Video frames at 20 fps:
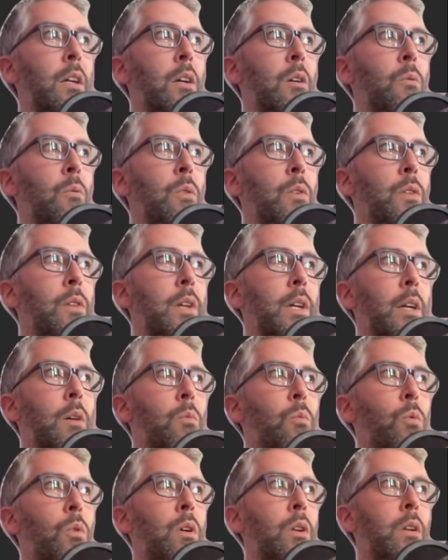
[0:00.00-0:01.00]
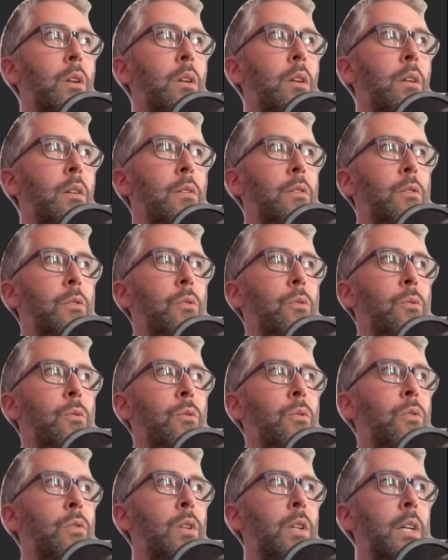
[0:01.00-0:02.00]
with like 1 and 2
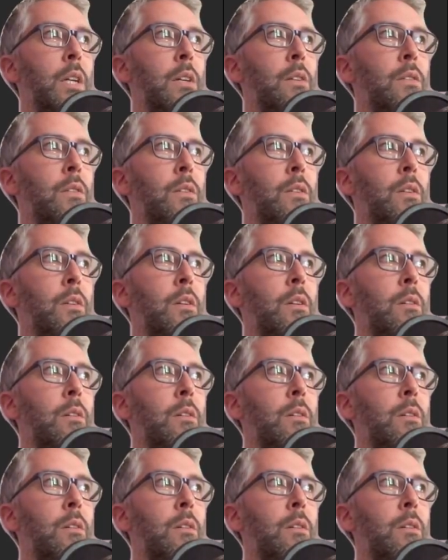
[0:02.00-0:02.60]
states